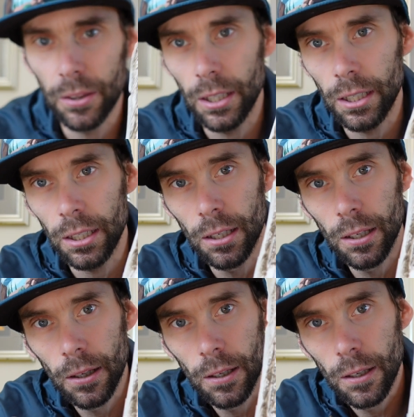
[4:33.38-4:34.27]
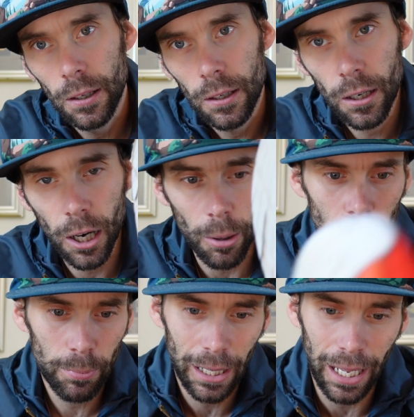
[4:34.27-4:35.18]
the
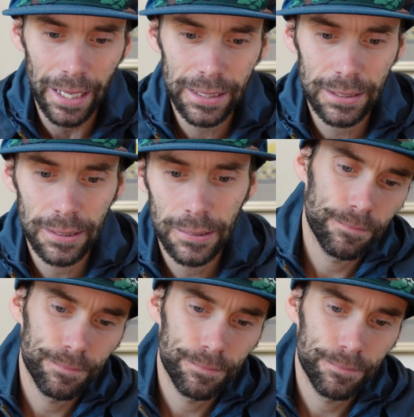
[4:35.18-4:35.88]
carbon plate.